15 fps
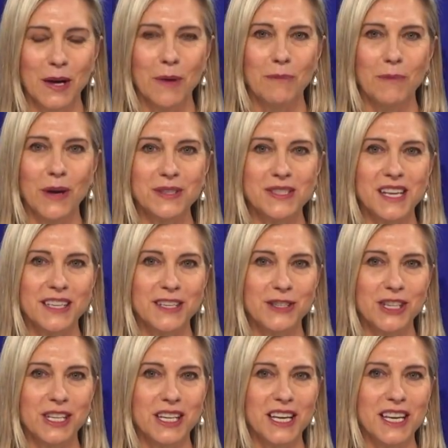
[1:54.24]
Boss
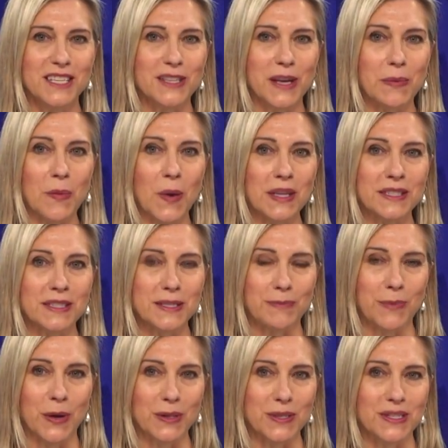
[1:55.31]
Energy is a
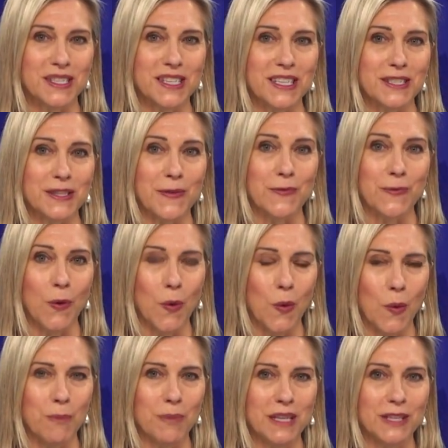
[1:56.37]

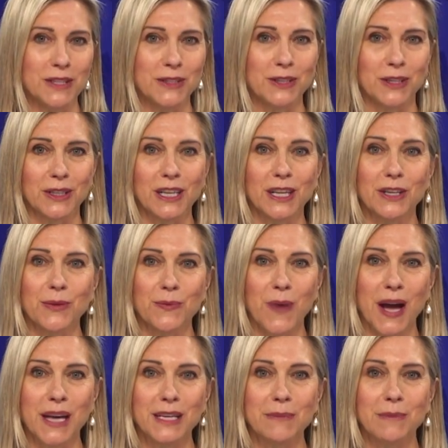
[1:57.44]
$1.64 billion
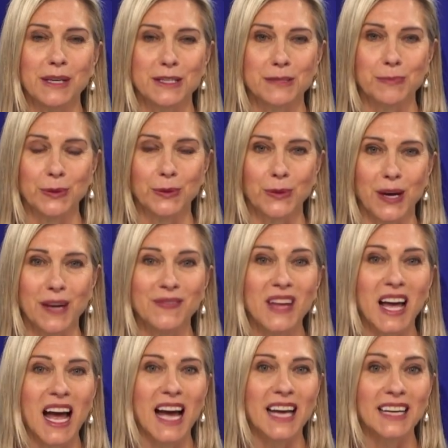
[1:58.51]
uranium explorer,
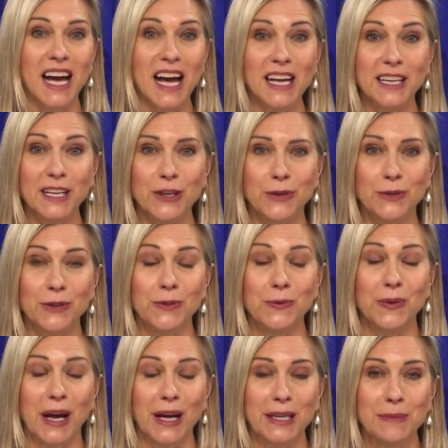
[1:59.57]
and
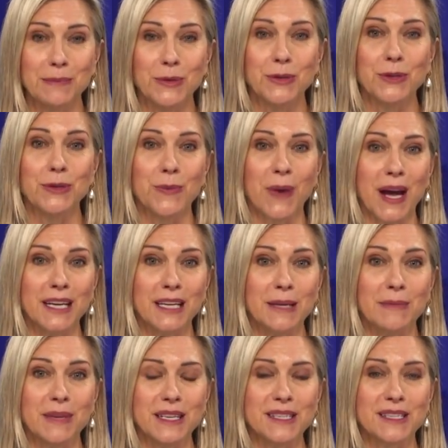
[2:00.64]
Honeymoon
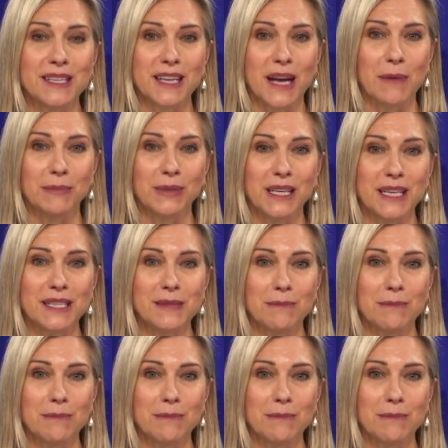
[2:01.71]
Uranium is the company's